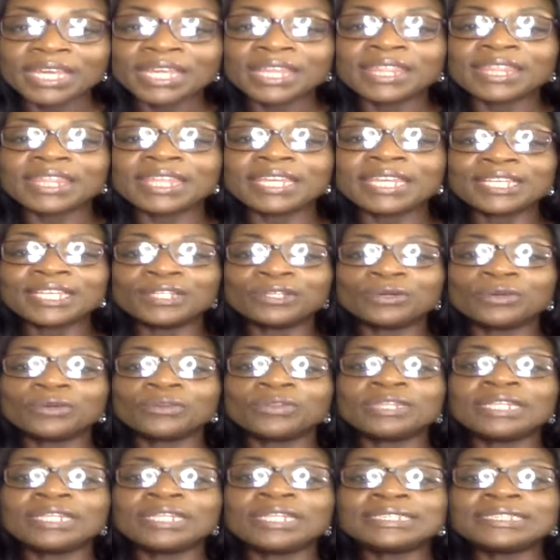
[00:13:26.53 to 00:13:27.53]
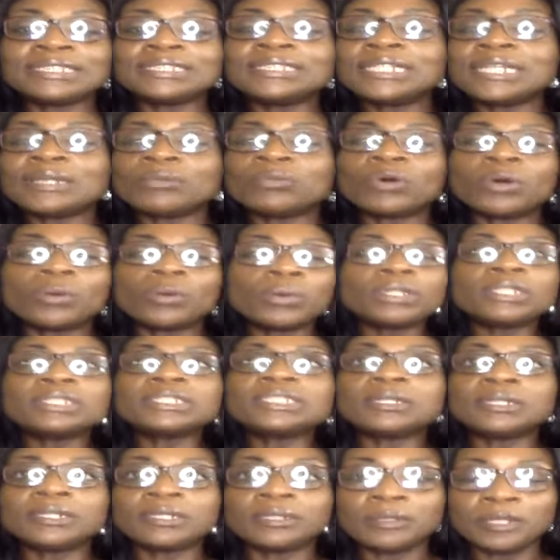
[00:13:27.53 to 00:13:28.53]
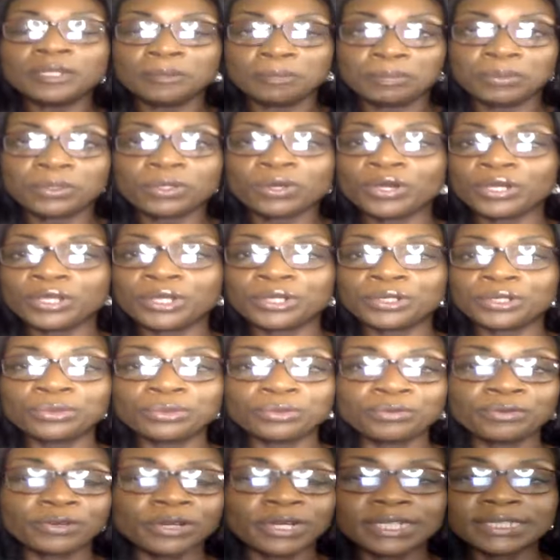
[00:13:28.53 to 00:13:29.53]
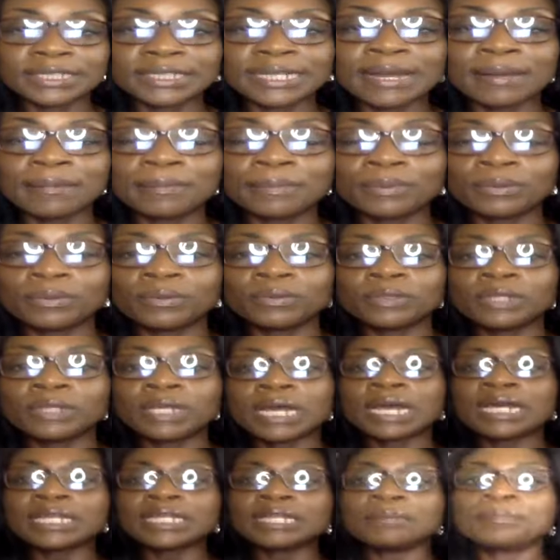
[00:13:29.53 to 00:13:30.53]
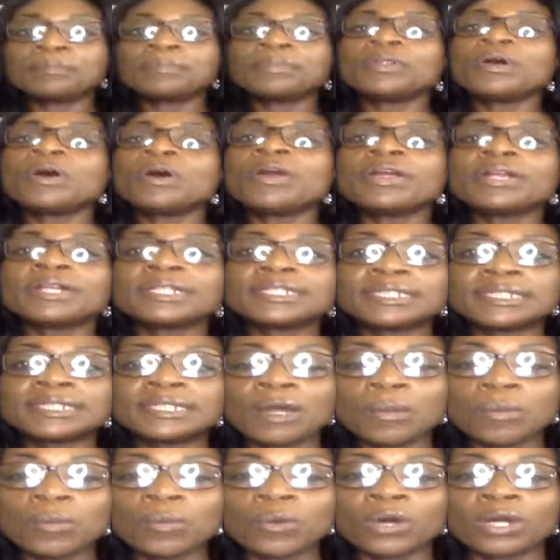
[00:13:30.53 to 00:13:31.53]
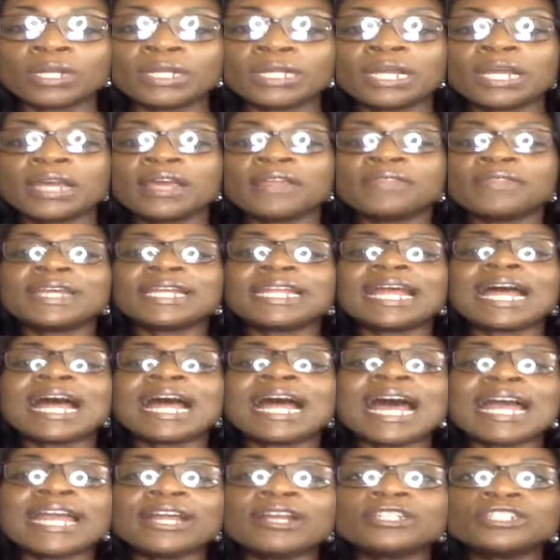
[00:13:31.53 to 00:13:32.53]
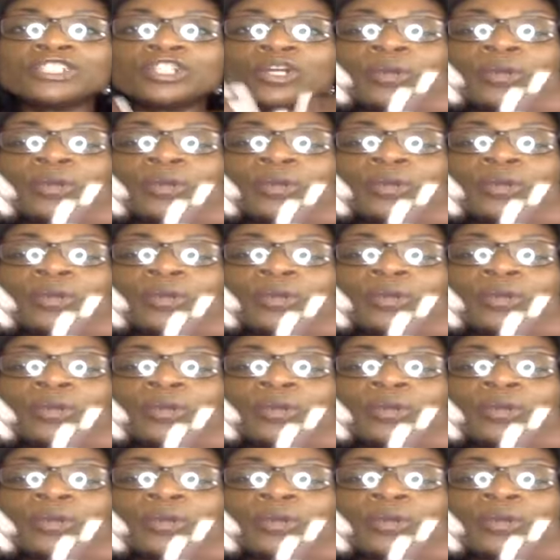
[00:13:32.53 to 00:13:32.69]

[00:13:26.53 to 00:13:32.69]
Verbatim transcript: the, you know this the, well, what does an employer do for example an employer is someone that hires